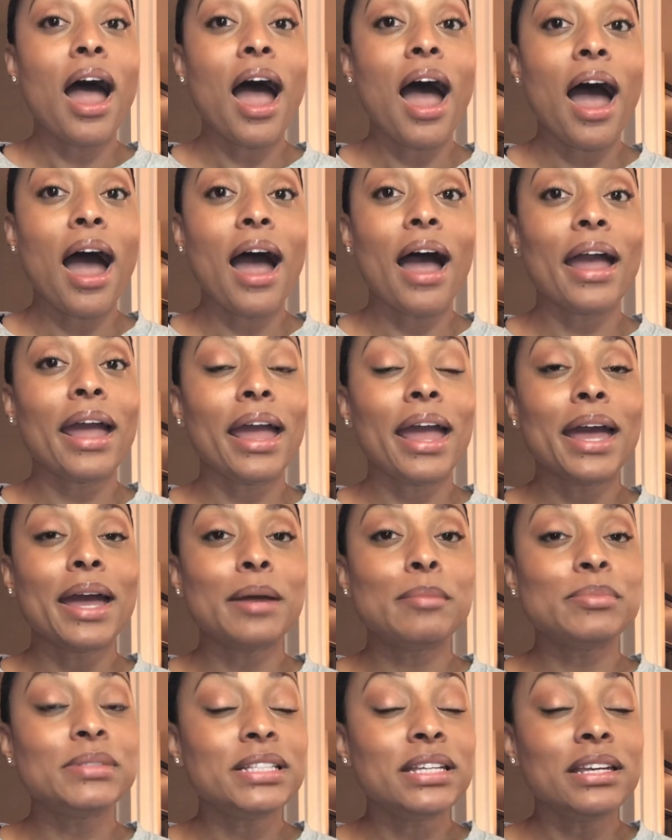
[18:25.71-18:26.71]
I
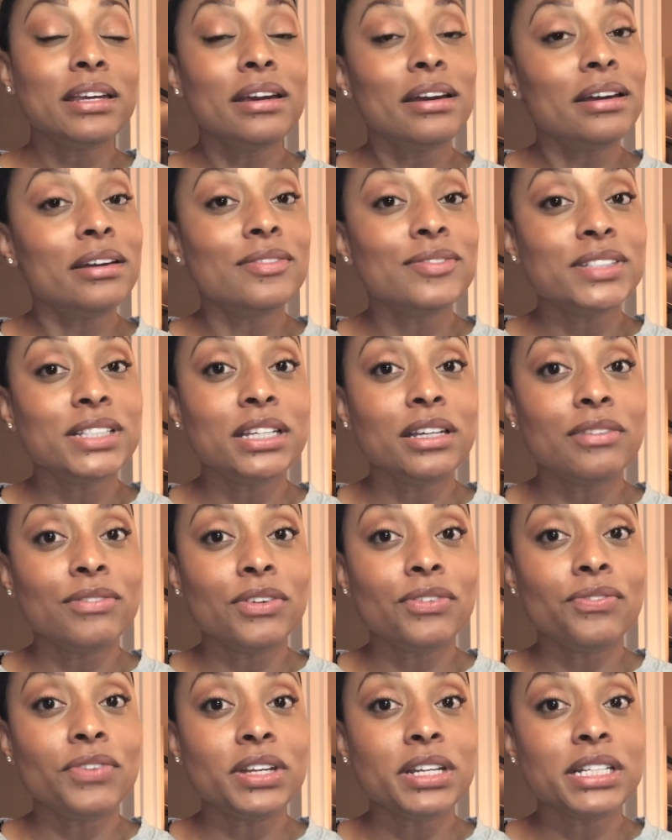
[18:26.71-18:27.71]
am Tia of
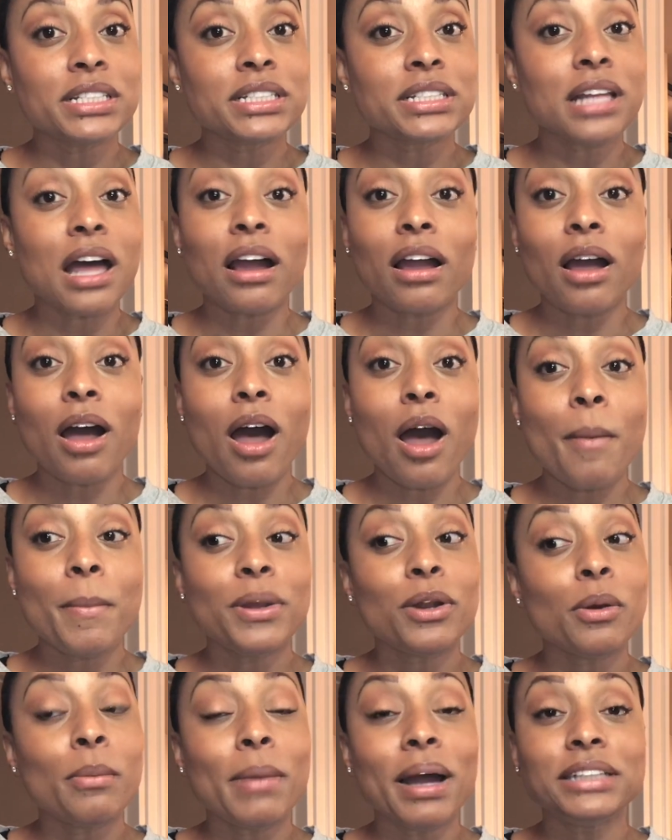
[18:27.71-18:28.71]
tiavfitness.com,
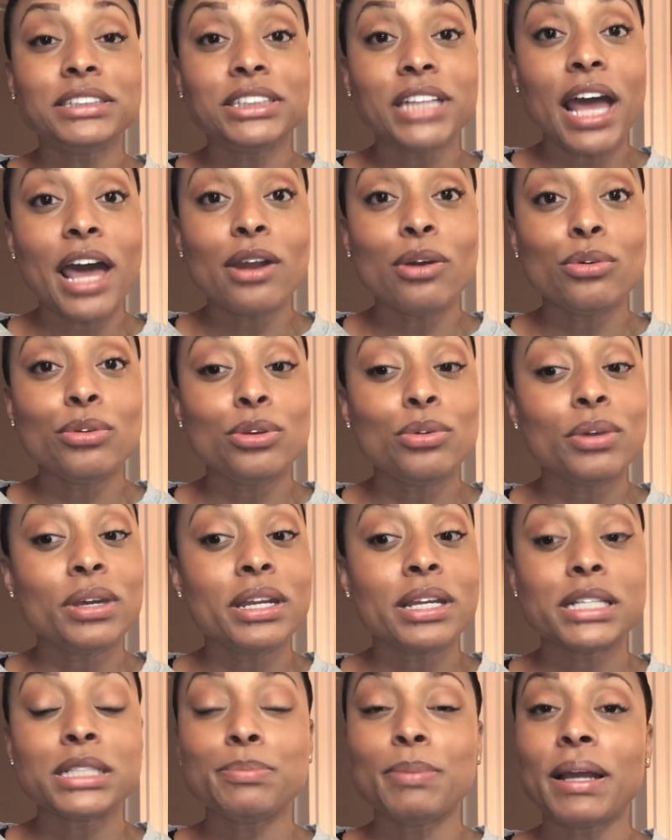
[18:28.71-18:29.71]
and on my channel you can
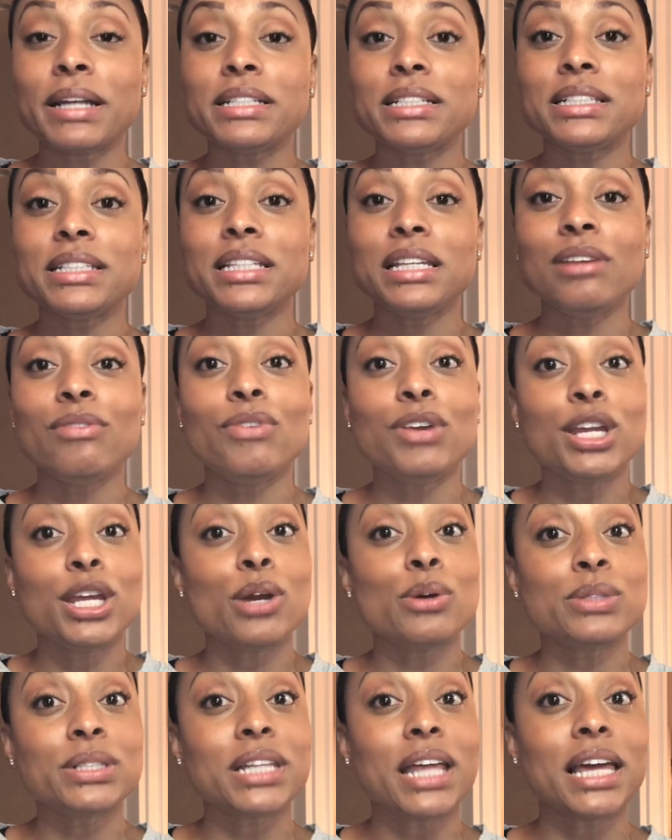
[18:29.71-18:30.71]
expect to see
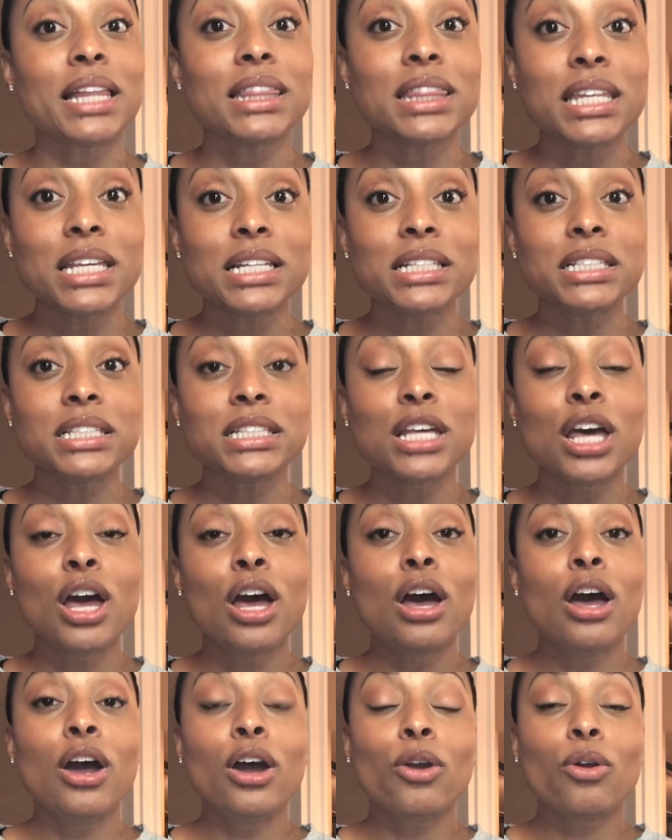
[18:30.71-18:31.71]
videos like this,
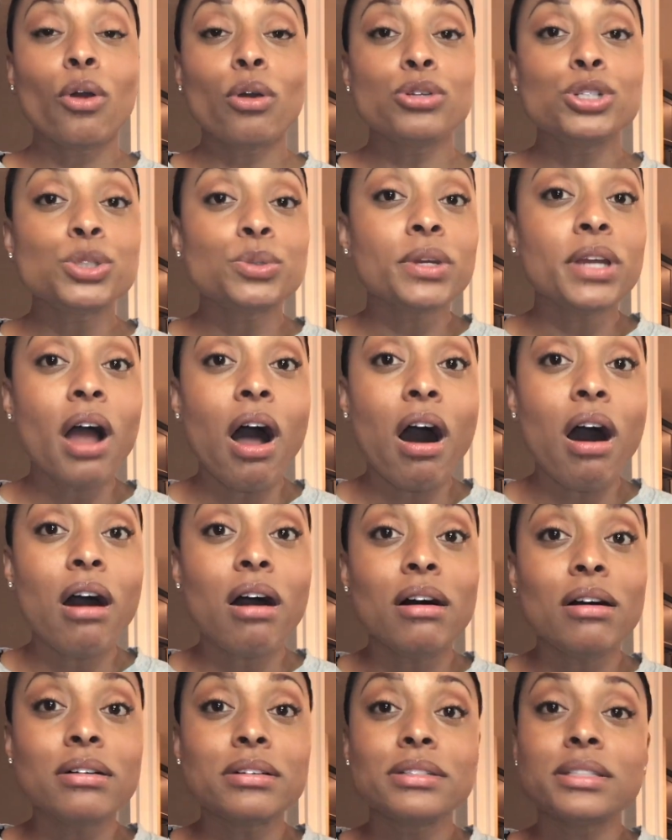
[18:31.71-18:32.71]
grocery
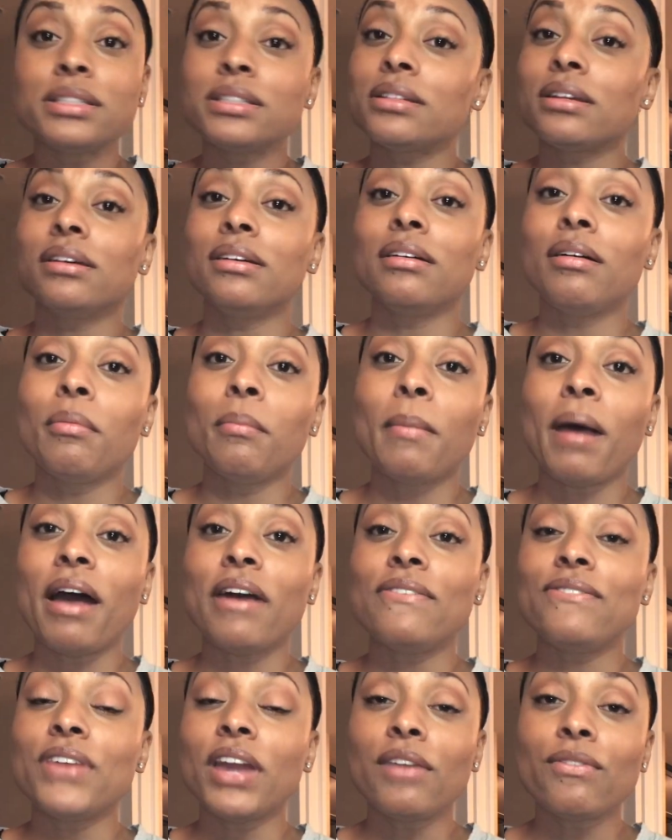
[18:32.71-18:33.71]
hauls, my
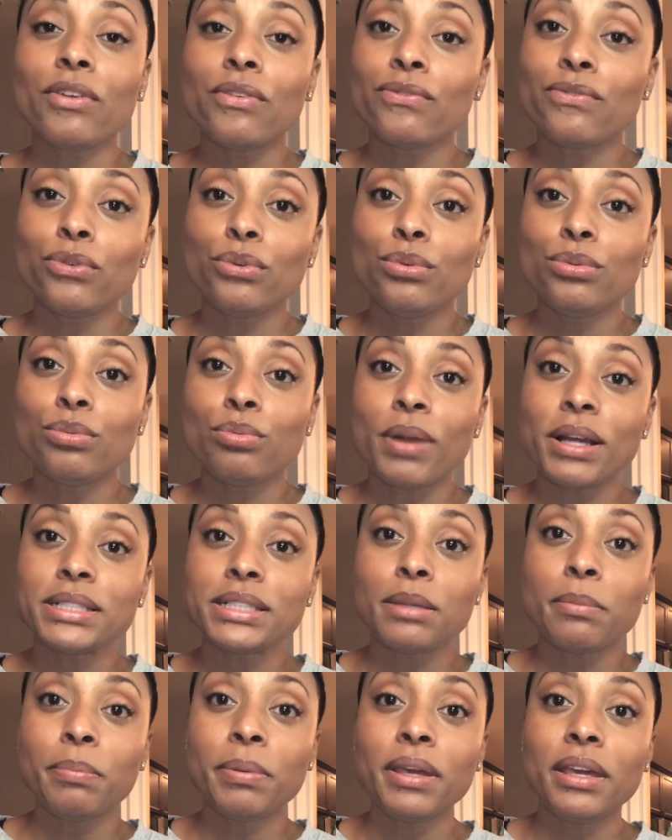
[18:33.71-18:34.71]
favorite food
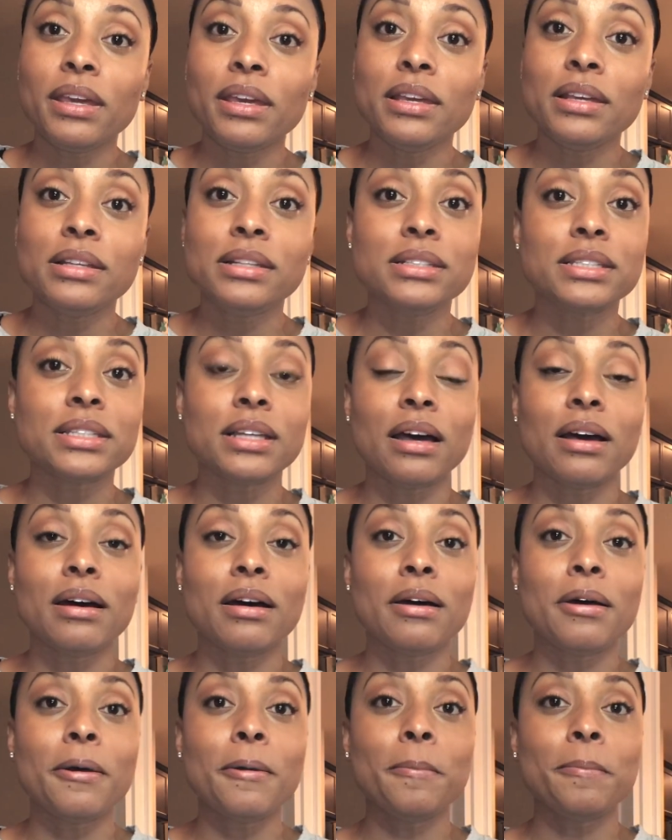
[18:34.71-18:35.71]
recipes,
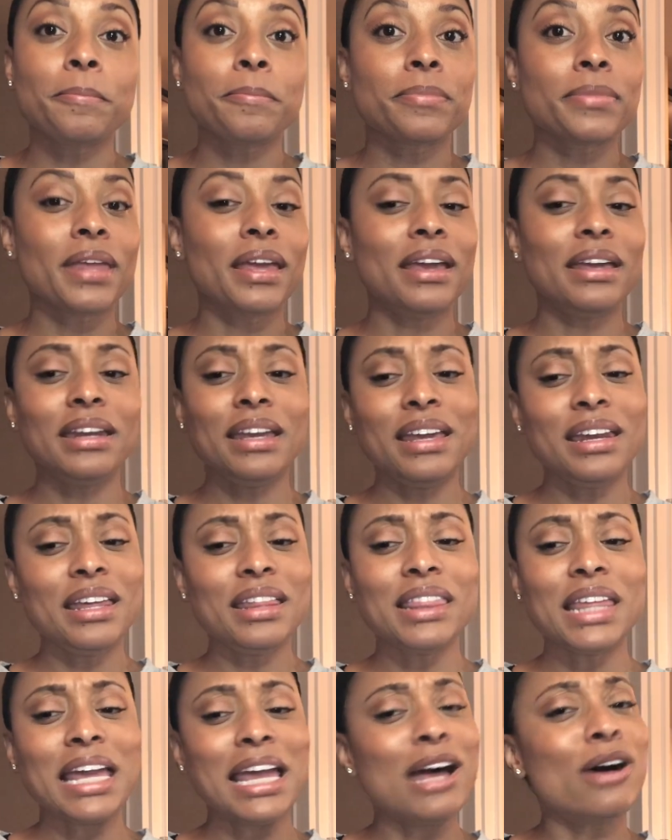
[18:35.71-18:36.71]
and
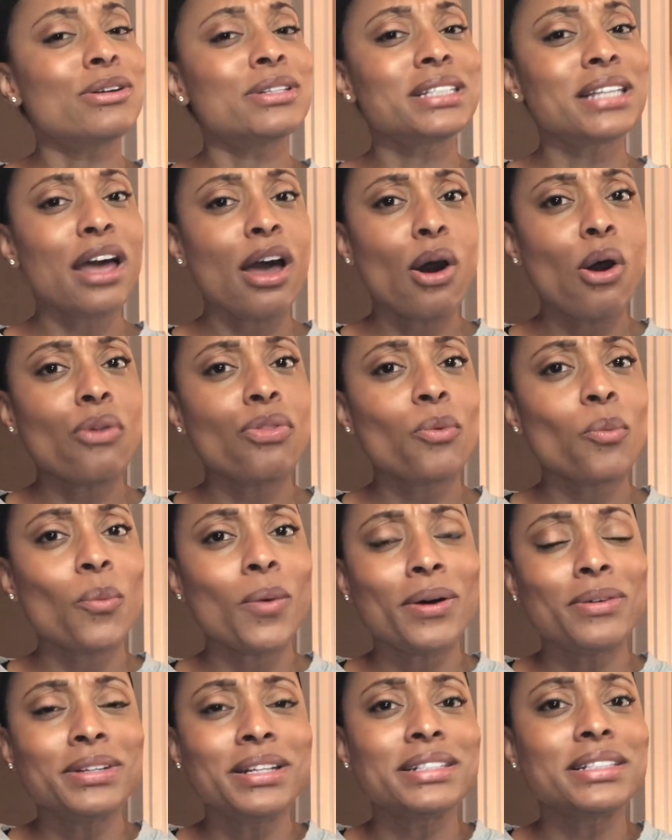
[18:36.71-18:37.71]
anything else health,
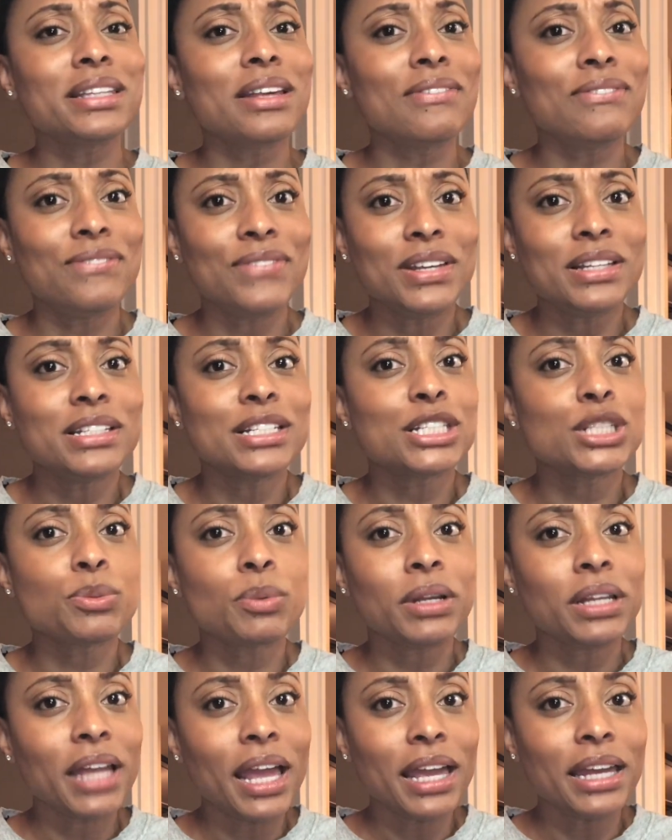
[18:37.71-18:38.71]
wellness, and fitness
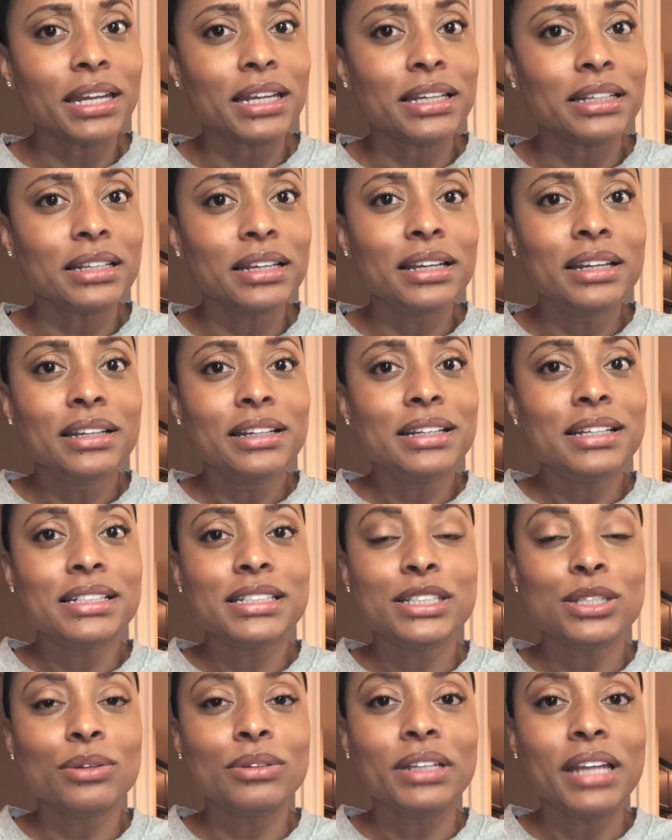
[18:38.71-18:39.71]
related.
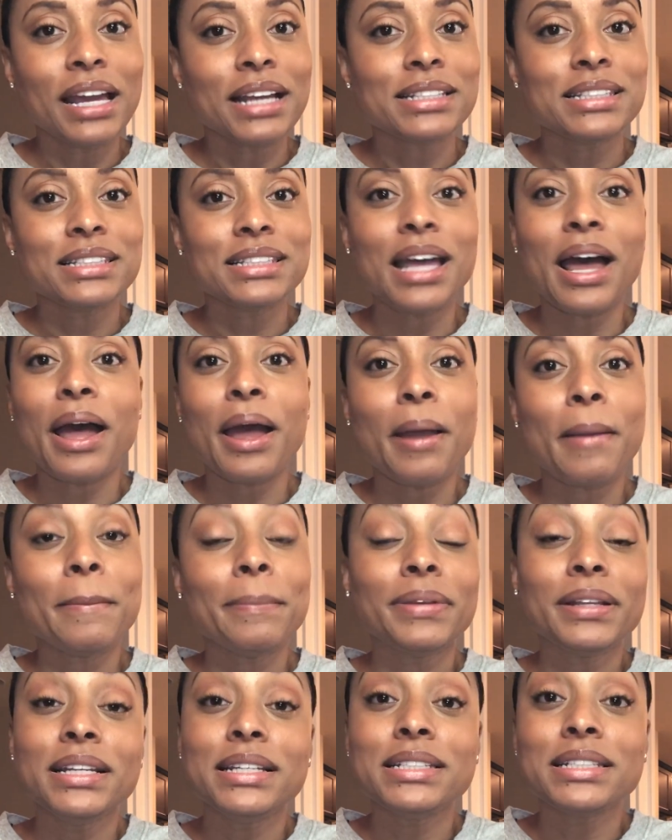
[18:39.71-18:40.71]
Until next time,
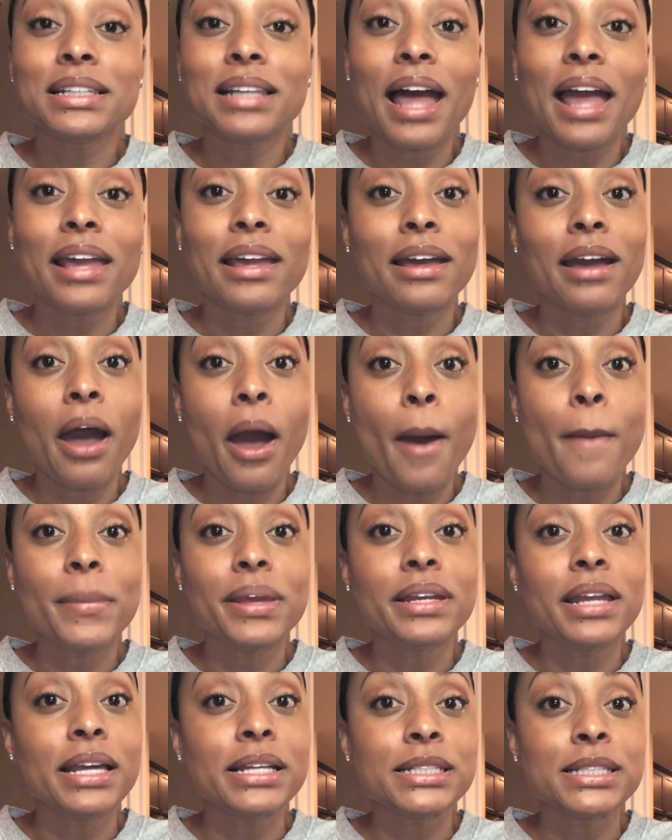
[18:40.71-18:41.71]
please like,
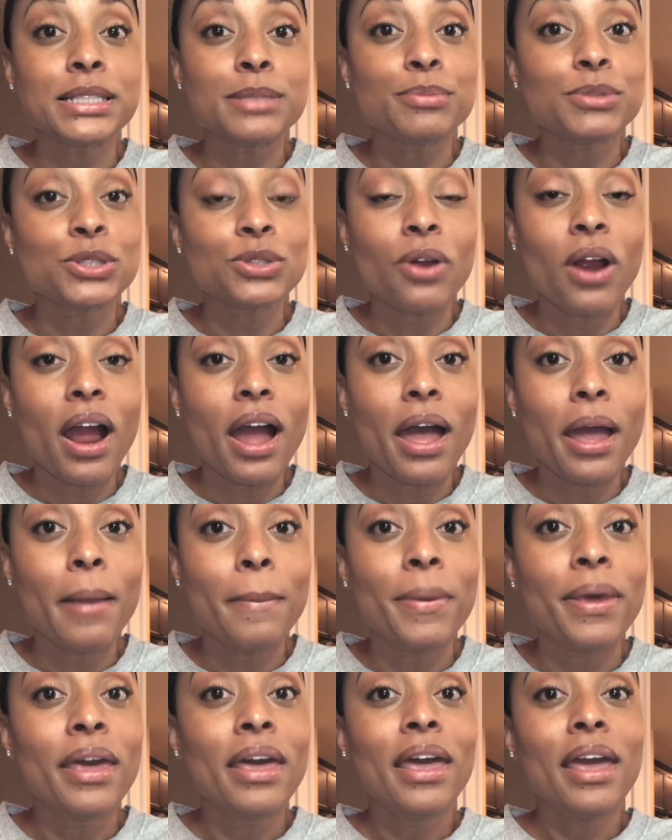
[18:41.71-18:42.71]
comment, and subscribe,
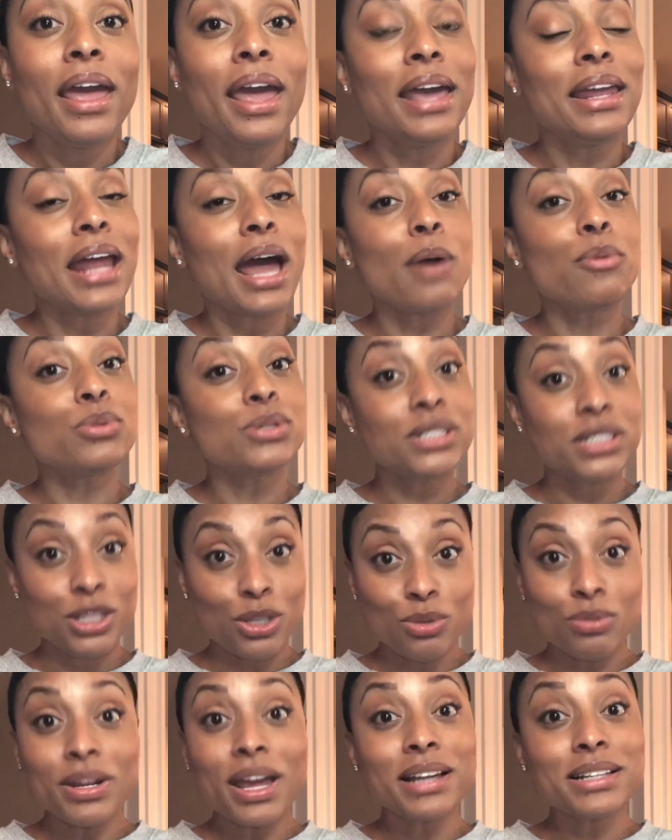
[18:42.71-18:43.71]
and I will see
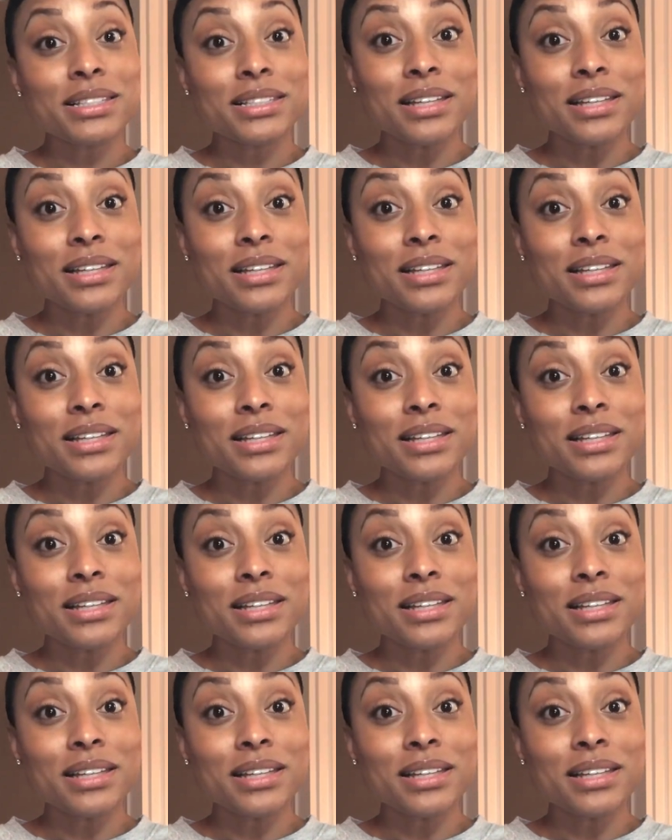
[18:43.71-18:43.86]
you next